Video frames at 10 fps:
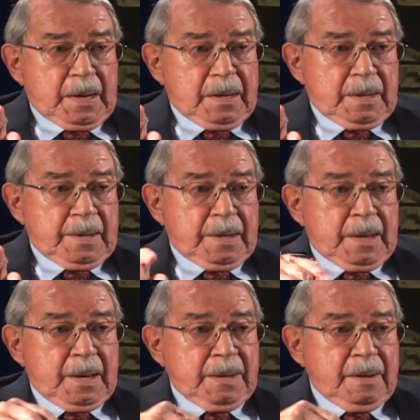uh,
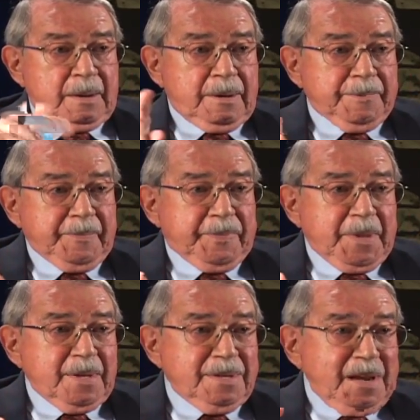and uh,
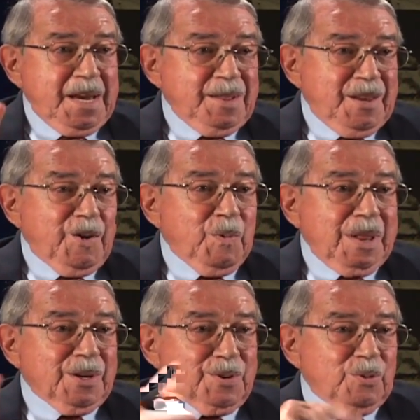stay in there
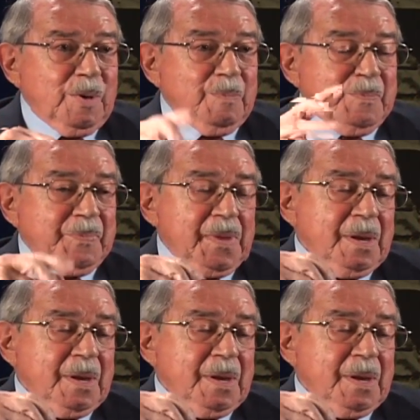while the storm